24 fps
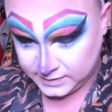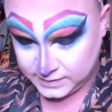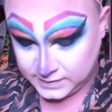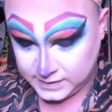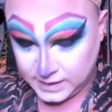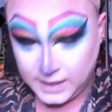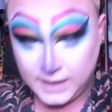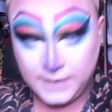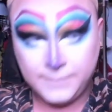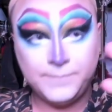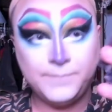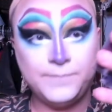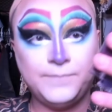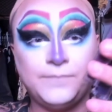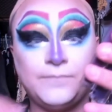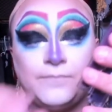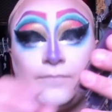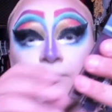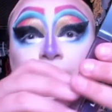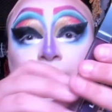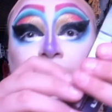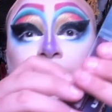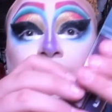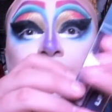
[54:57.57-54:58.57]
kind
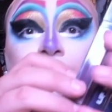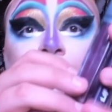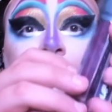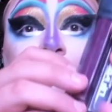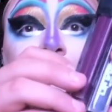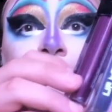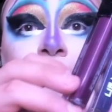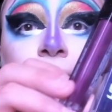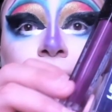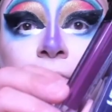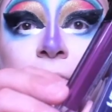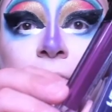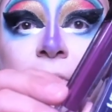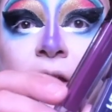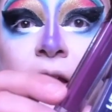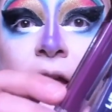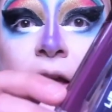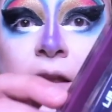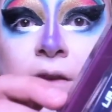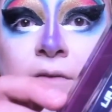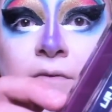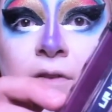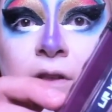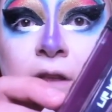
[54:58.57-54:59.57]

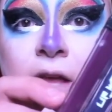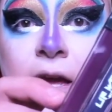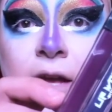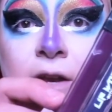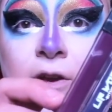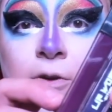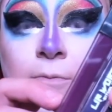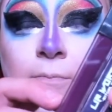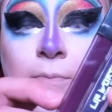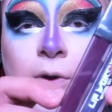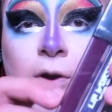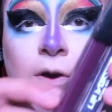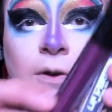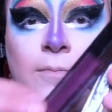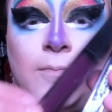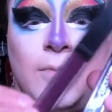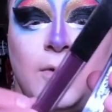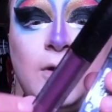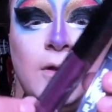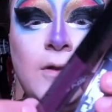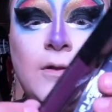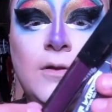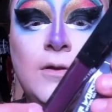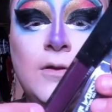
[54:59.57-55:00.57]
of lighter purple.